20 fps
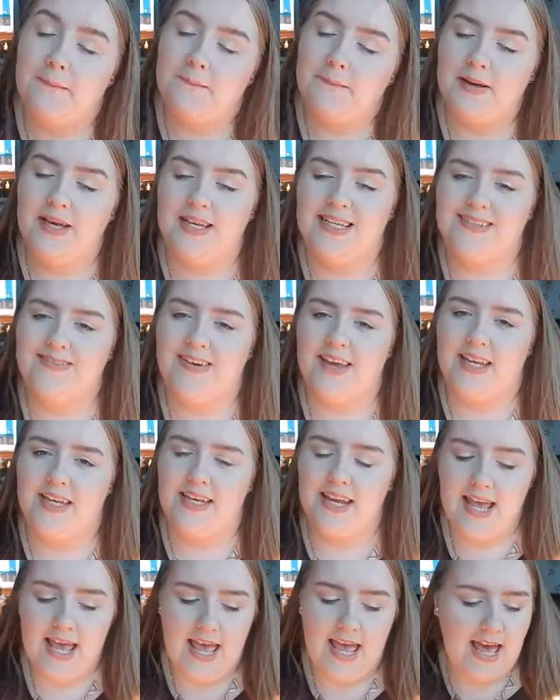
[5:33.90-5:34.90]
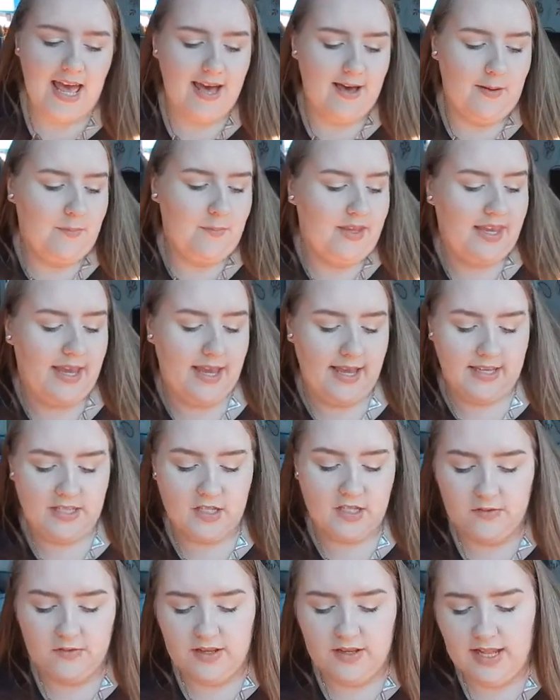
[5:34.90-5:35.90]
But it's fine. Yeah,
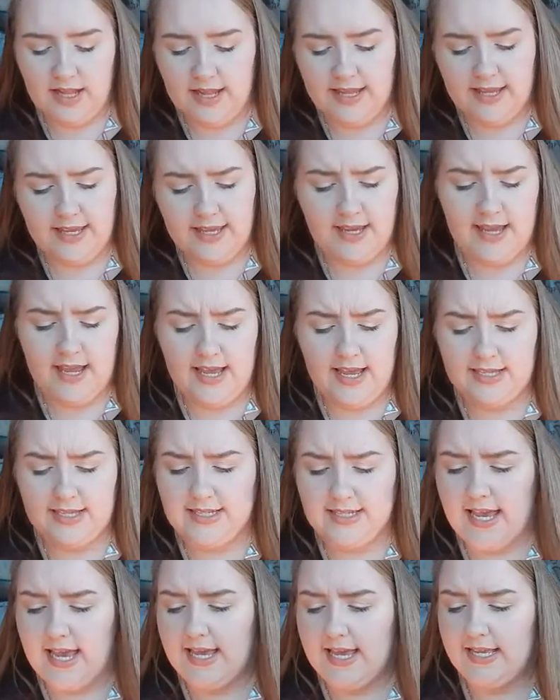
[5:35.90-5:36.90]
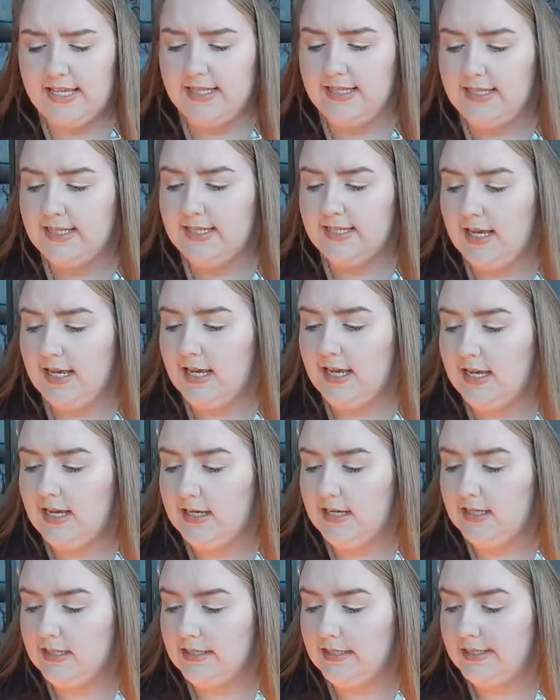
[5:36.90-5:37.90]
so I really like it. It
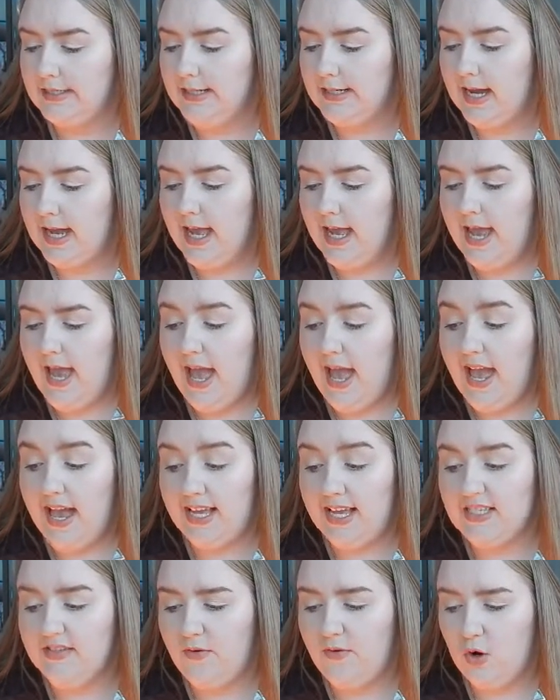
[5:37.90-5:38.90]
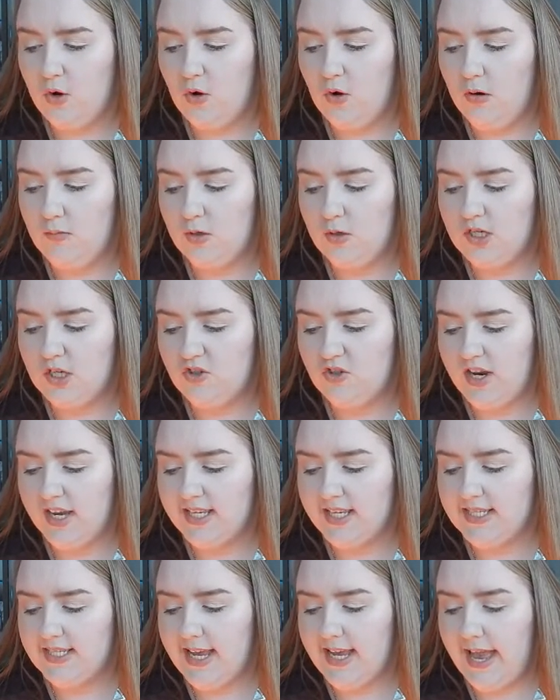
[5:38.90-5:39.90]
is for normal to dry
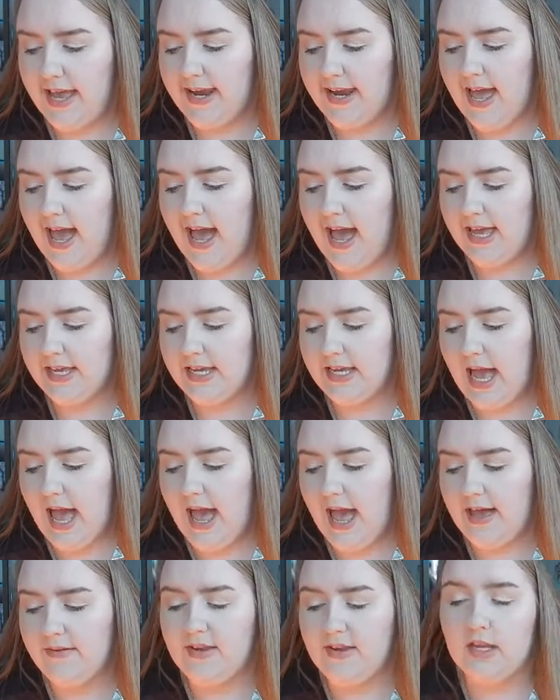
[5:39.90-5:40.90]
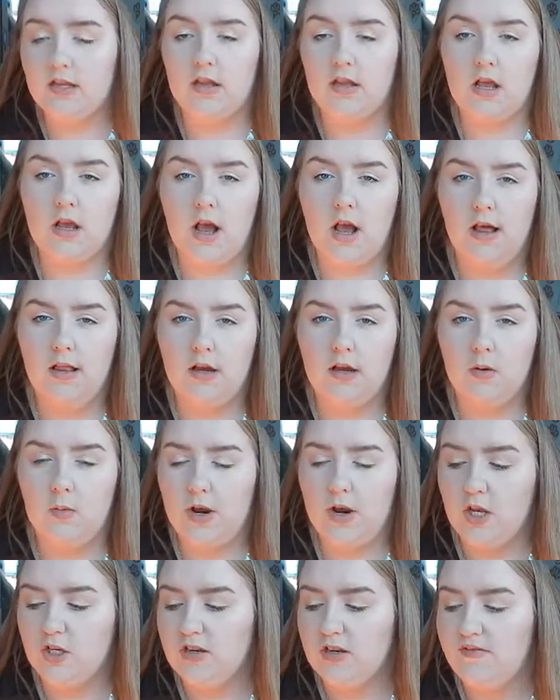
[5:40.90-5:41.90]
skin. I have it in a colour
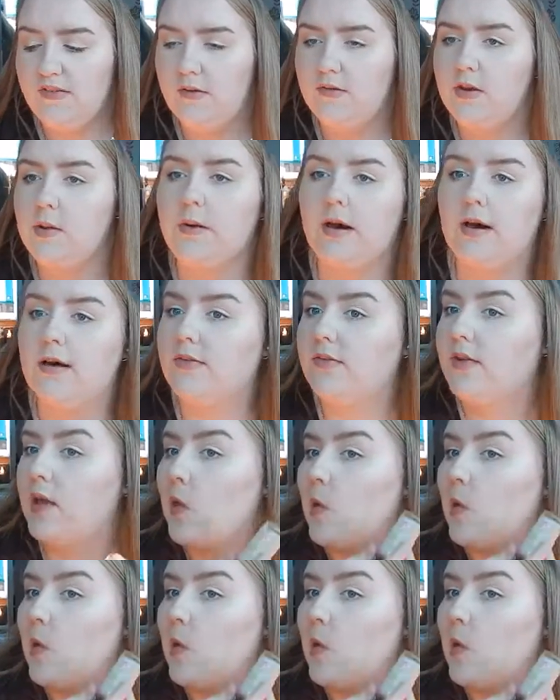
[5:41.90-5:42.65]
150 buff.